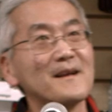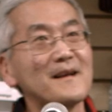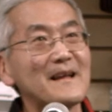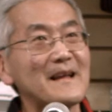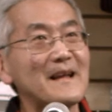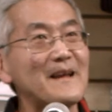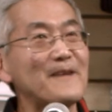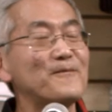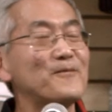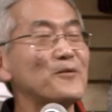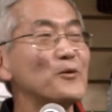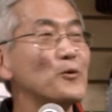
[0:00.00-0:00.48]

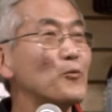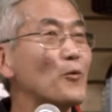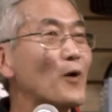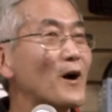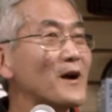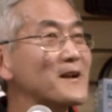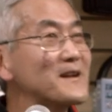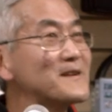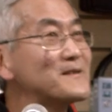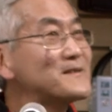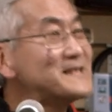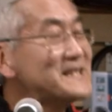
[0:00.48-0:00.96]
if you
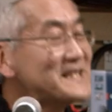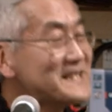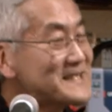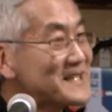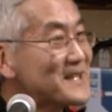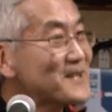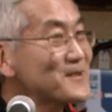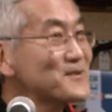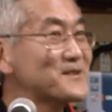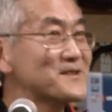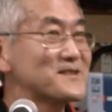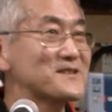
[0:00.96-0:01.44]
want a
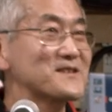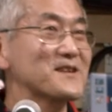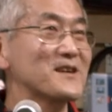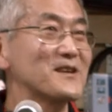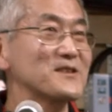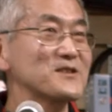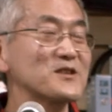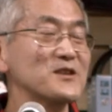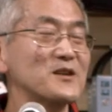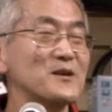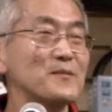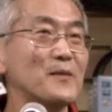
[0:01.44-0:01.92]
detailed
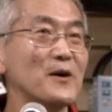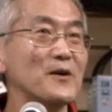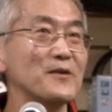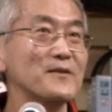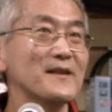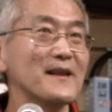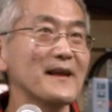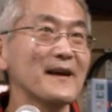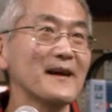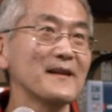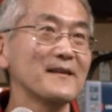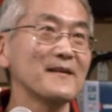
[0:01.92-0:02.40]
discussion about
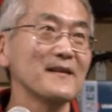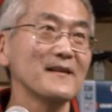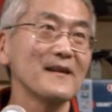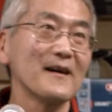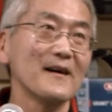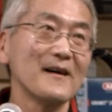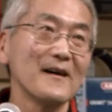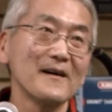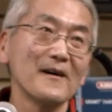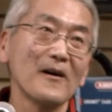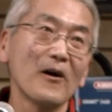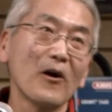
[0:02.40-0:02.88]
that,
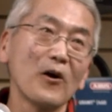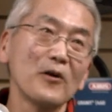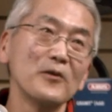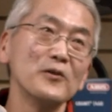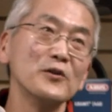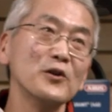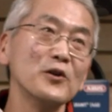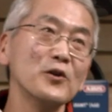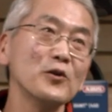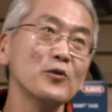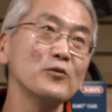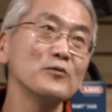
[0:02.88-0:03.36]
uh, our
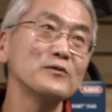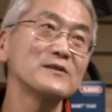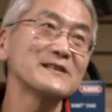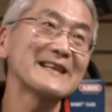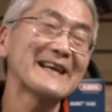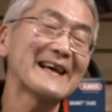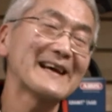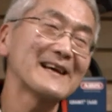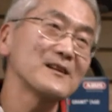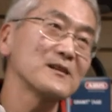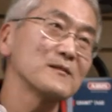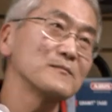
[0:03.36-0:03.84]
new
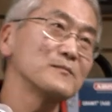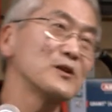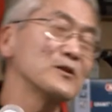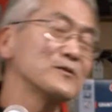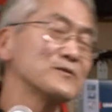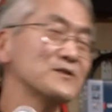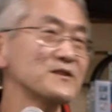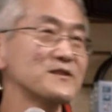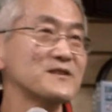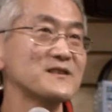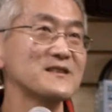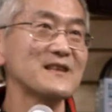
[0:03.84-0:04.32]
tandem
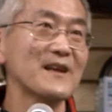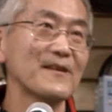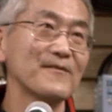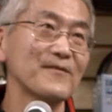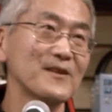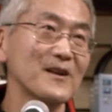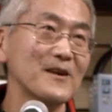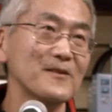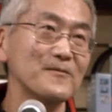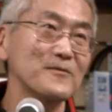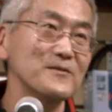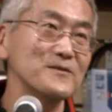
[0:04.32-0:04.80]
uses
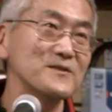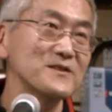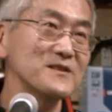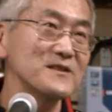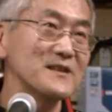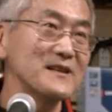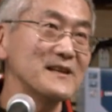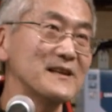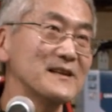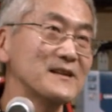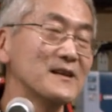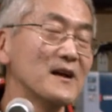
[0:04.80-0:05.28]

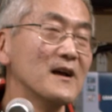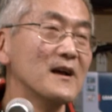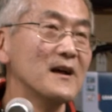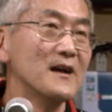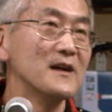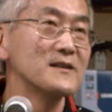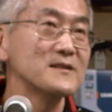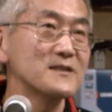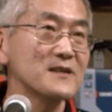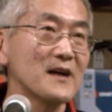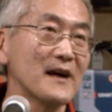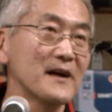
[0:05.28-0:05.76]
700C
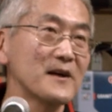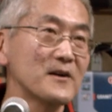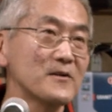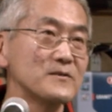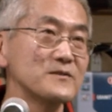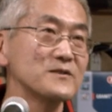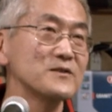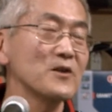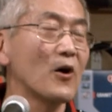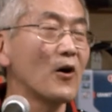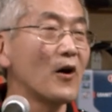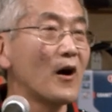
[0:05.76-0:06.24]

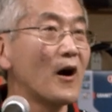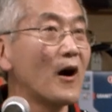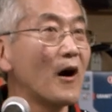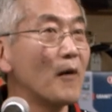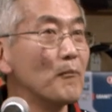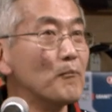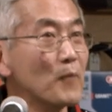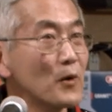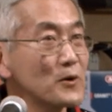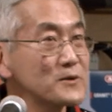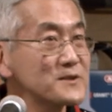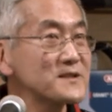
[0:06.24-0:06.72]
tires.
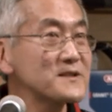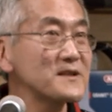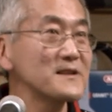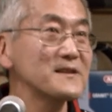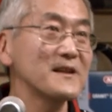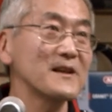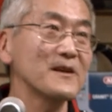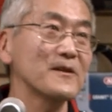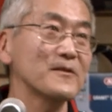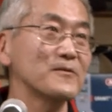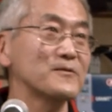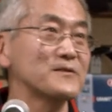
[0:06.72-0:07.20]
Most of
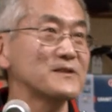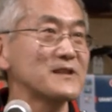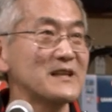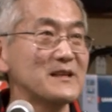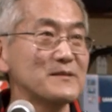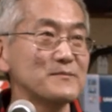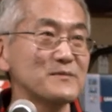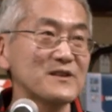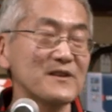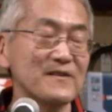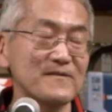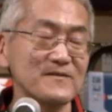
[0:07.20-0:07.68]
the other
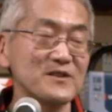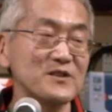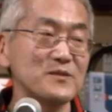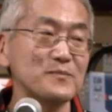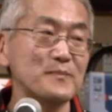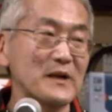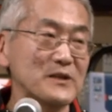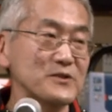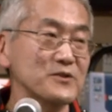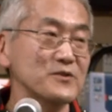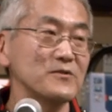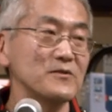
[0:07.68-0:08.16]
teams have
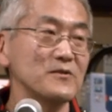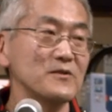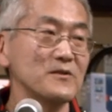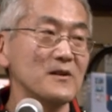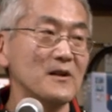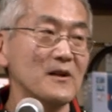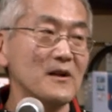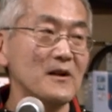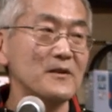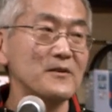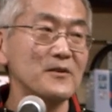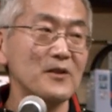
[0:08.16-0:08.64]
special
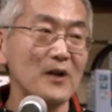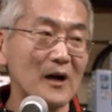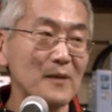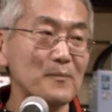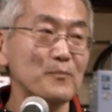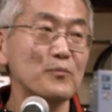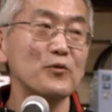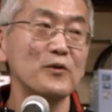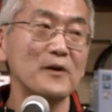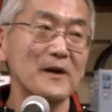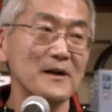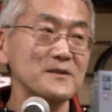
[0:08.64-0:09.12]

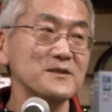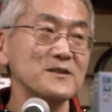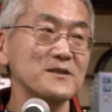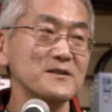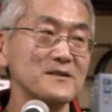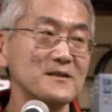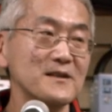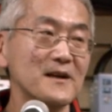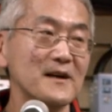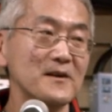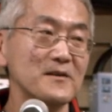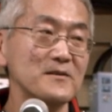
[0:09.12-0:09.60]
non-production
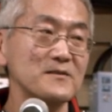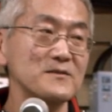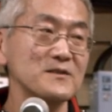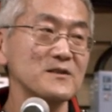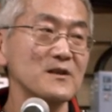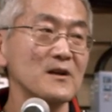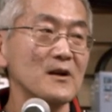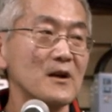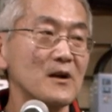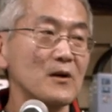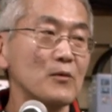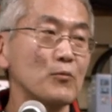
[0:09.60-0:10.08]
tires.
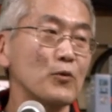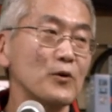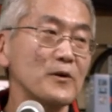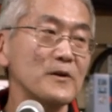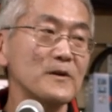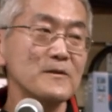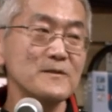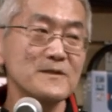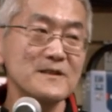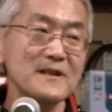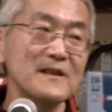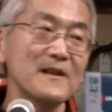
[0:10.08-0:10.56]
We're
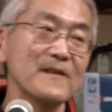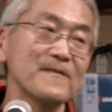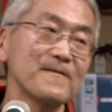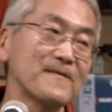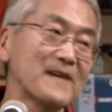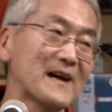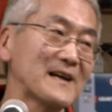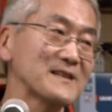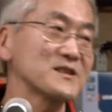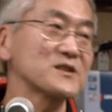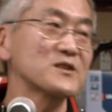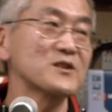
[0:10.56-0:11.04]
using the
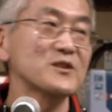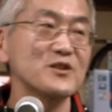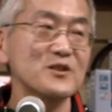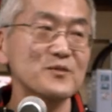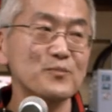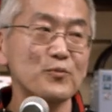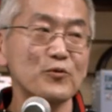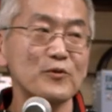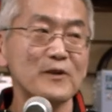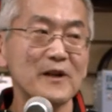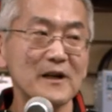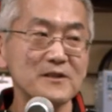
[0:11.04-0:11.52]
fastest
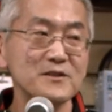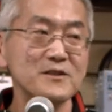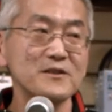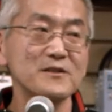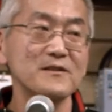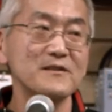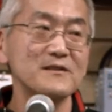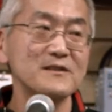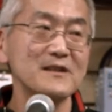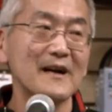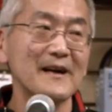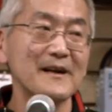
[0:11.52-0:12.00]

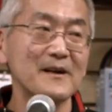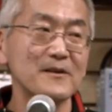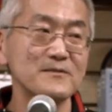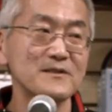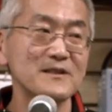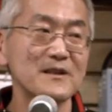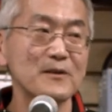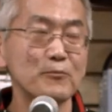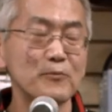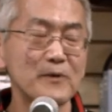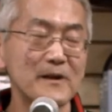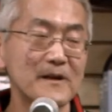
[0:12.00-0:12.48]
production tires
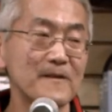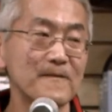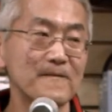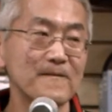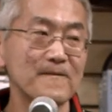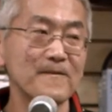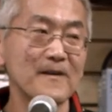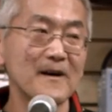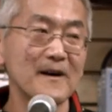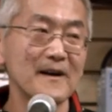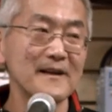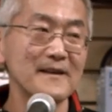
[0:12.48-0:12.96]
that we can
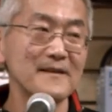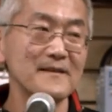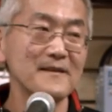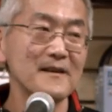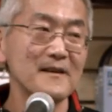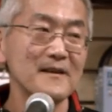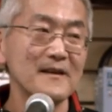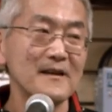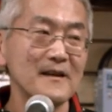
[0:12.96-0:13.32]
find,